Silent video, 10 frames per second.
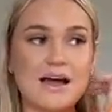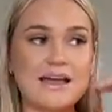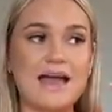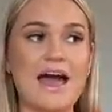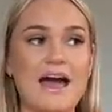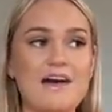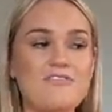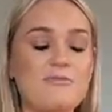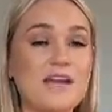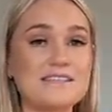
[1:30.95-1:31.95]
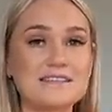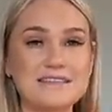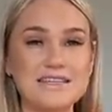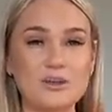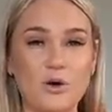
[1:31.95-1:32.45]
I have
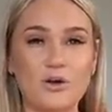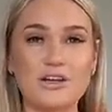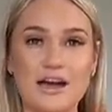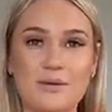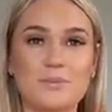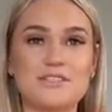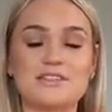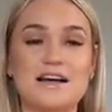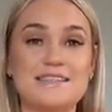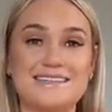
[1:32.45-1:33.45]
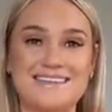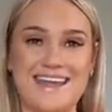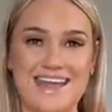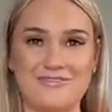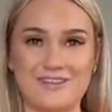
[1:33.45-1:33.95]
basically gone up a size in
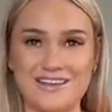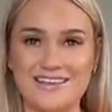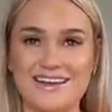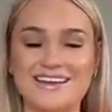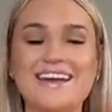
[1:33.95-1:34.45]
everything.